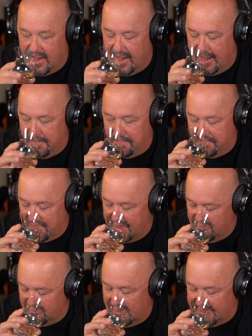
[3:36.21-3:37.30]
I
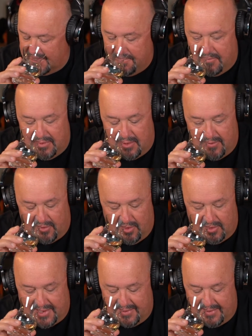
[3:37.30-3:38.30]
don't like them when they're over oaked.